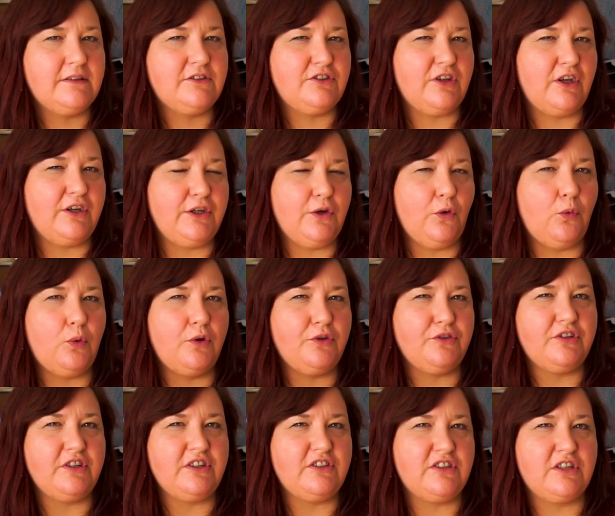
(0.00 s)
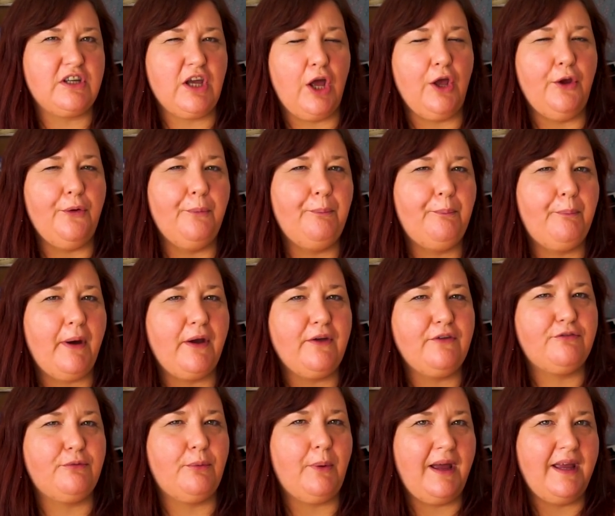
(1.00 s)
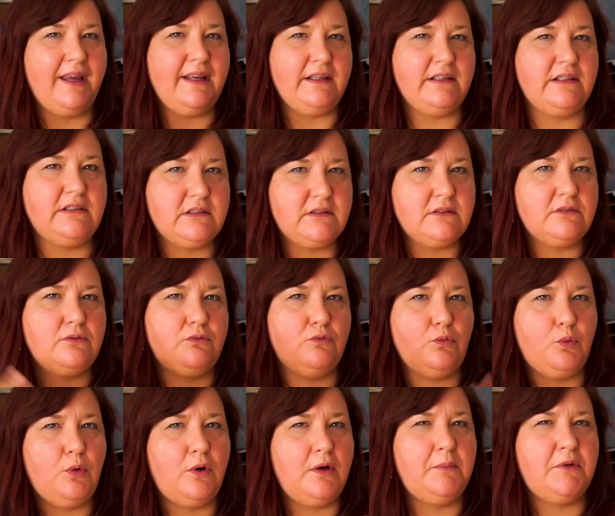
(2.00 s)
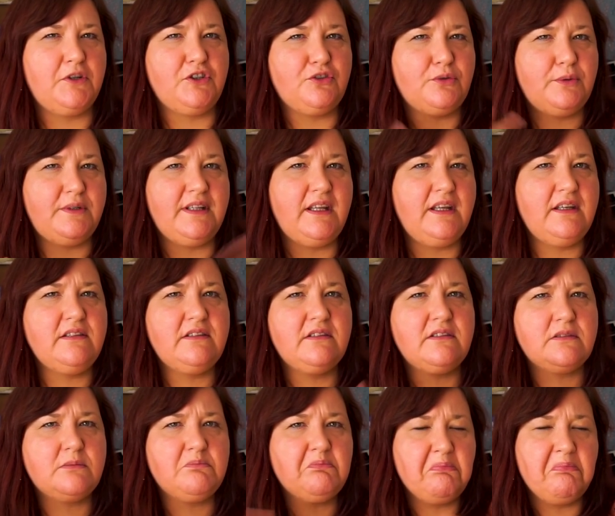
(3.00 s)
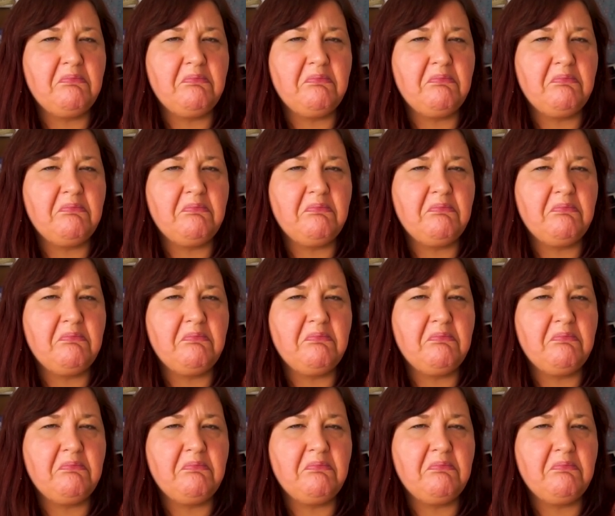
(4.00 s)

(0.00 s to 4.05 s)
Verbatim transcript: So you'll want it to go both ways. Why am I doing this?